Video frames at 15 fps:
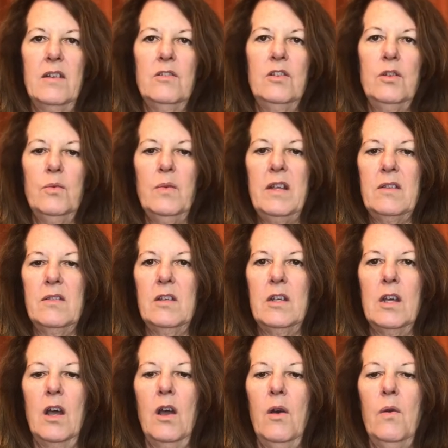2 weeks
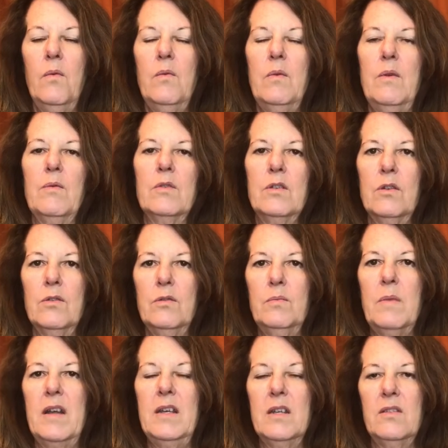ago. We were told
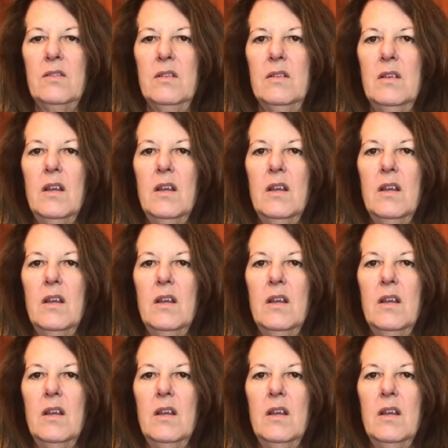by Nielsen